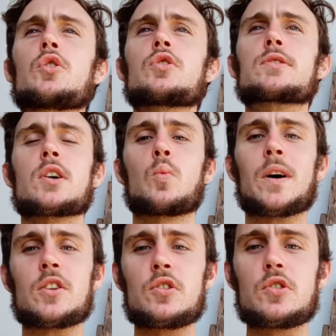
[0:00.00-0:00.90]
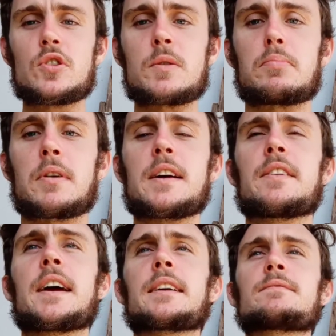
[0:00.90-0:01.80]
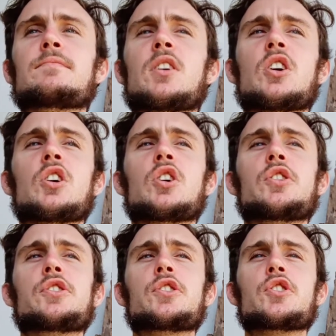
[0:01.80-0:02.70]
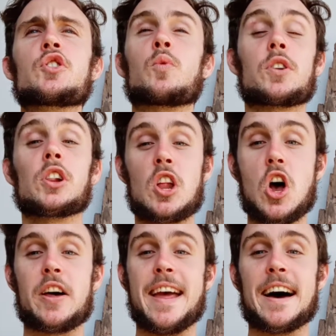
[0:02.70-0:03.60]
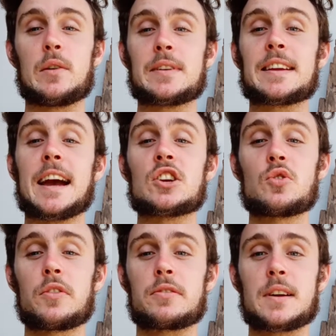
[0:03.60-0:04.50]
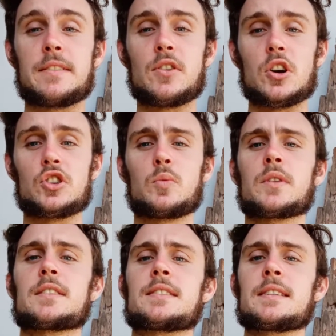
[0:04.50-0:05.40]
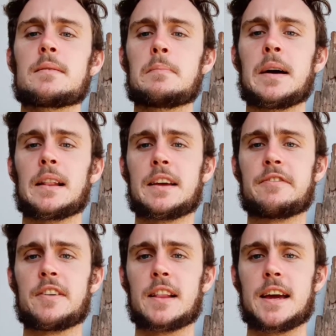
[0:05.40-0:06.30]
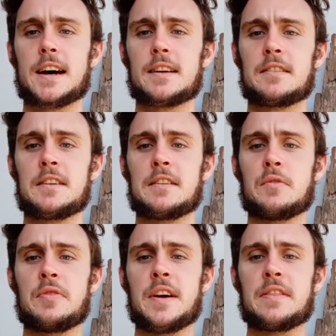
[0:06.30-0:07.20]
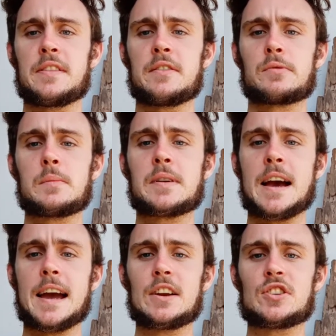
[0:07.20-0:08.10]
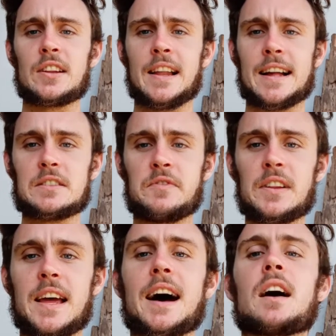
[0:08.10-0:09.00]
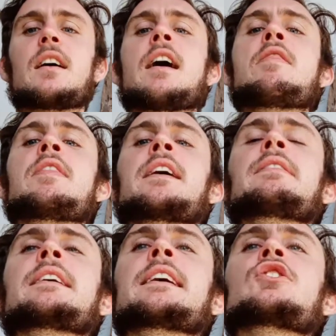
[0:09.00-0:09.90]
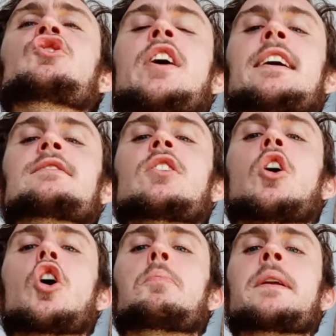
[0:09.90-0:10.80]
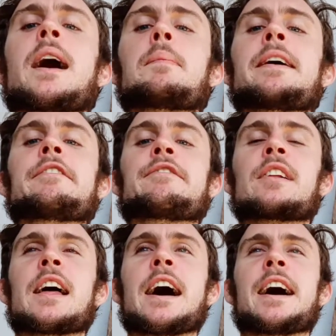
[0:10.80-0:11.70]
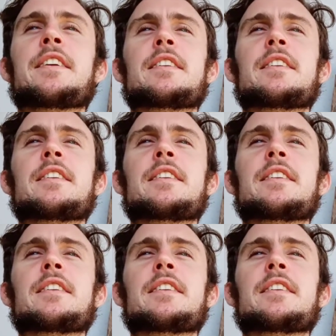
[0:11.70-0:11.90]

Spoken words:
So when you do your breathing, you want to learn how to engage all 3 of those. You want to see the belly fill out, then the rib cage and lats fill out, and then the chest open up and fill out.